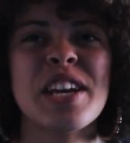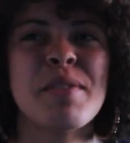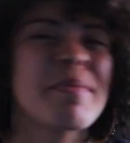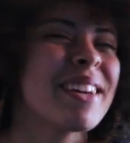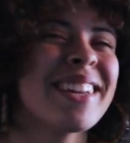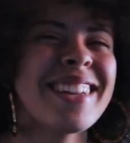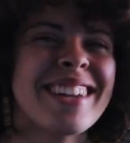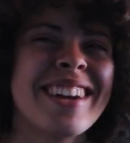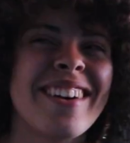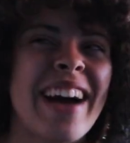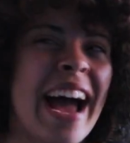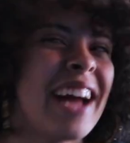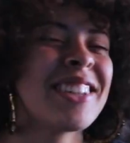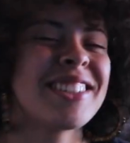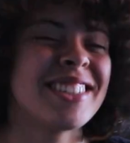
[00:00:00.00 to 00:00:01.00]
But, you know,
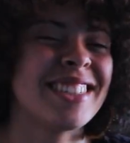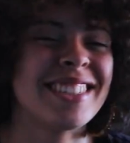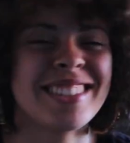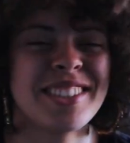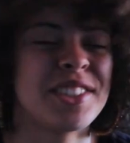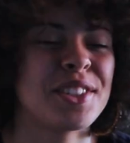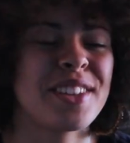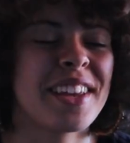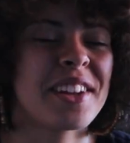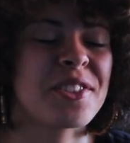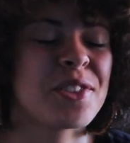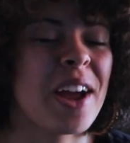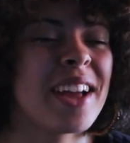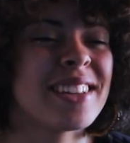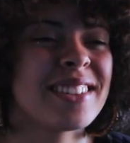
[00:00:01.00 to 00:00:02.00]
ashy is just like
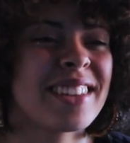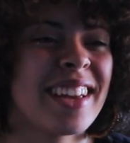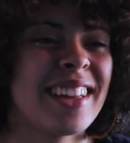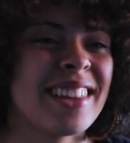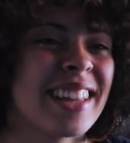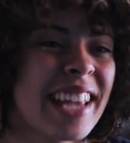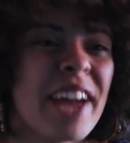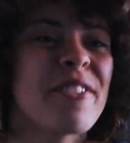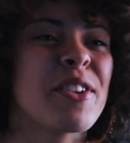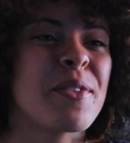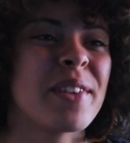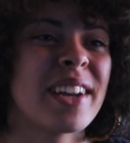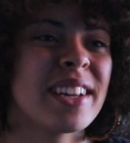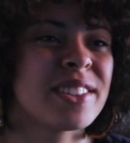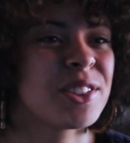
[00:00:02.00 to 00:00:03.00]
dry skin. Like
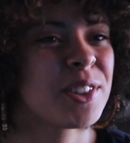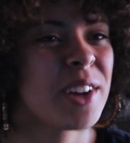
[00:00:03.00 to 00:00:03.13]
everyone has